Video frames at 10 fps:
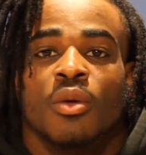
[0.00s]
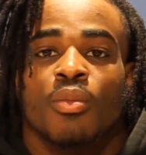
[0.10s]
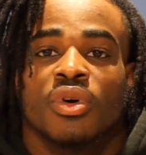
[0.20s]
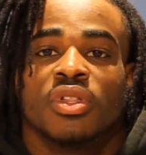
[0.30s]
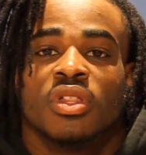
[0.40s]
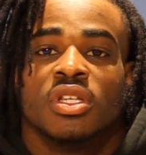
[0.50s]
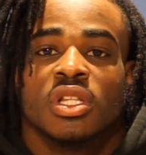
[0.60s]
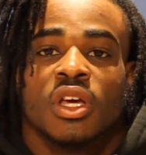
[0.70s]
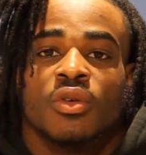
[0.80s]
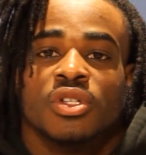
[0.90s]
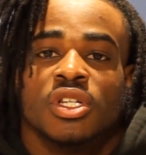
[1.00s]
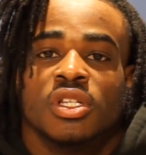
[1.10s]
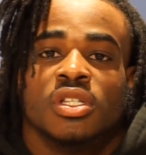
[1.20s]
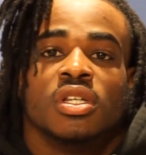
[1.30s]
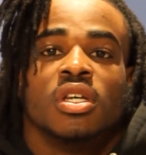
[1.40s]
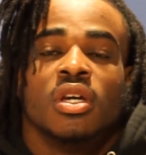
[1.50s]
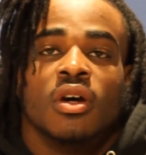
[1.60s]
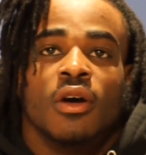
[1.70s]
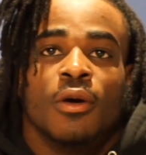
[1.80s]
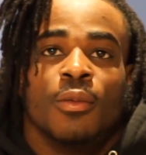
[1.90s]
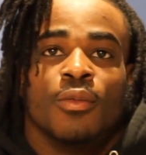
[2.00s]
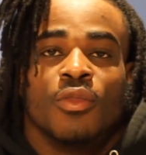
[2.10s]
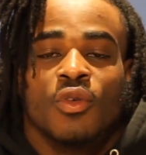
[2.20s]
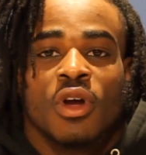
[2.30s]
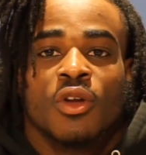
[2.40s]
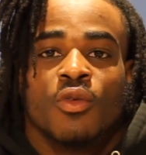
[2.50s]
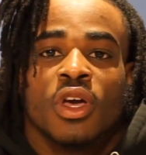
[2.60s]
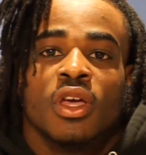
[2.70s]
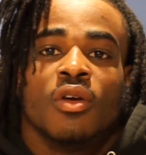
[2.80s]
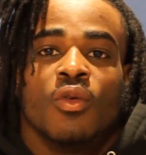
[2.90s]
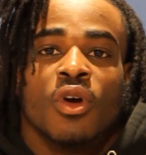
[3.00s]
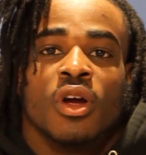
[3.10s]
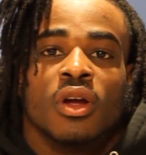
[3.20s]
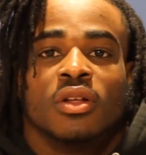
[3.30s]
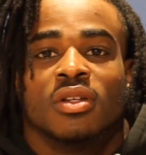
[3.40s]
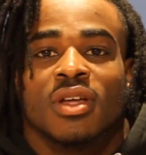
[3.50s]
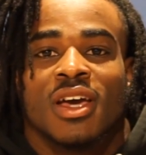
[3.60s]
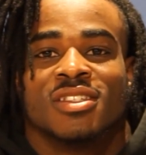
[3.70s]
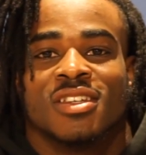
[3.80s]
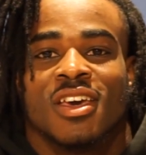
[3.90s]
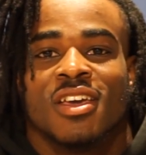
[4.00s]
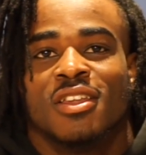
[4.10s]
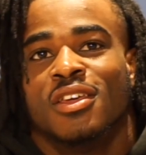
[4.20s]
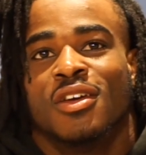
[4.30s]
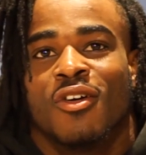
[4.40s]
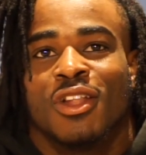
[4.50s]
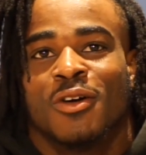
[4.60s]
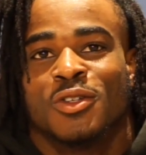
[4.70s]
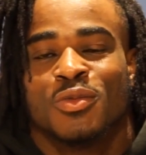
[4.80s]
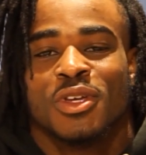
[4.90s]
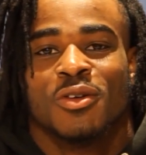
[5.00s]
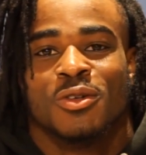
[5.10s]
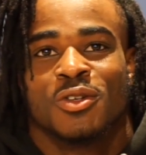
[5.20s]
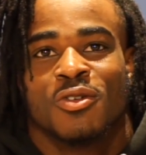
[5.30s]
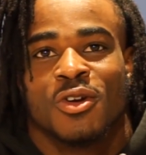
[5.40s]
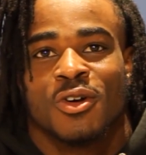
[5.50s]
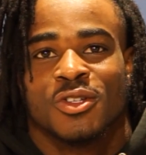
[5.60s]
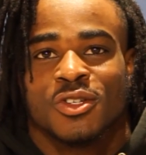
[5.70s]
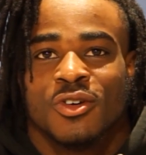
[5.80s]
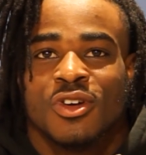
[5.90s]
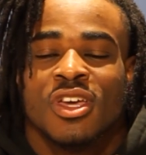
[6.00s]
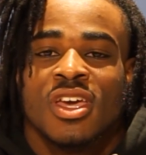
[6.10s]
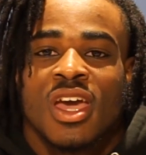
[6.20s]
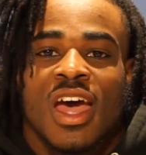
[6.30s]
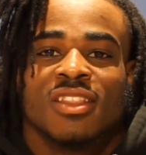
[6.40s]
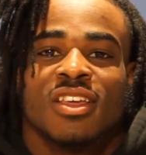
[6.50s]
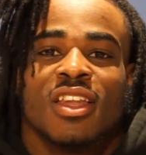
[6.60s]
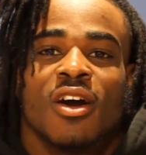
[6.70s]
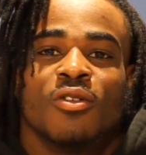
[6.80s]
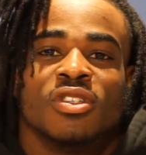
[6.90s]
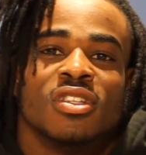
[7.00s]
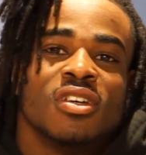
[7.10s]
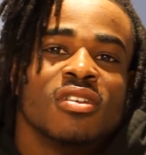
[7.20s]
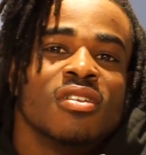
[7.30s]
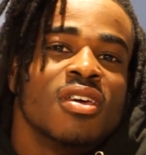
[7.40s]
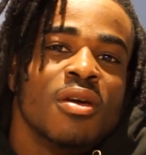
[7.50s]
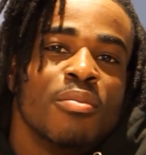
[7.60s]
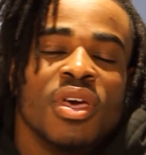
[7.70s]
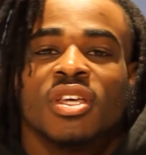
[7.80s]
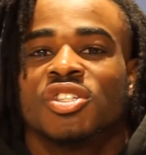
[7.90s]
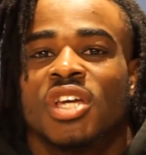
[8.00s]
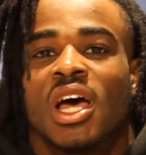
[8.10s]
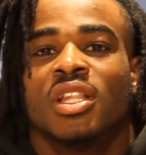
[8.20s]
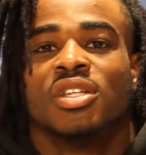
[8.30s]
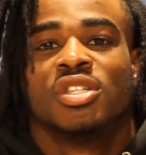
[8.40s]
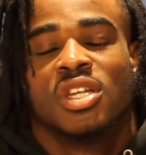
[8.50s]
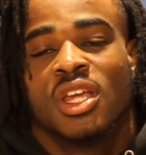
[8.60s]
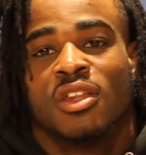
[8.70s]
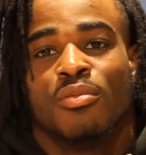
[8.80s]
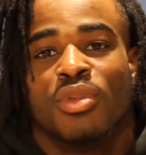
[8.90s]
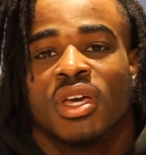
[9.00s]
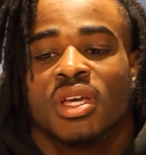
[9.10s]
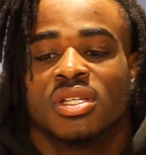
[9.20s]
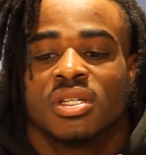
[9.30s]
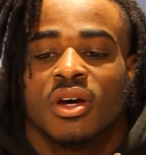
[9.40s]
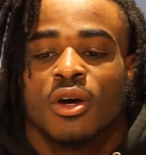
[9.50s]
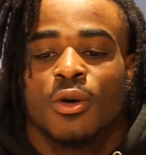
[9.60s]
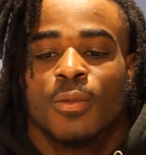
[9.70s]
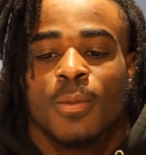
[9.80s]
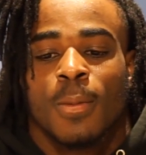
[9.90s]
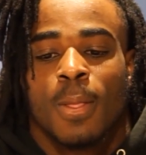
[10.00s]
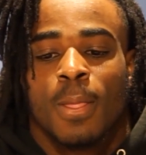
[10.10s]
both of these languages um, right away. Where as to Haiti, all I was speaking was Creole. So I think that was the biggest challenge and the biggest um,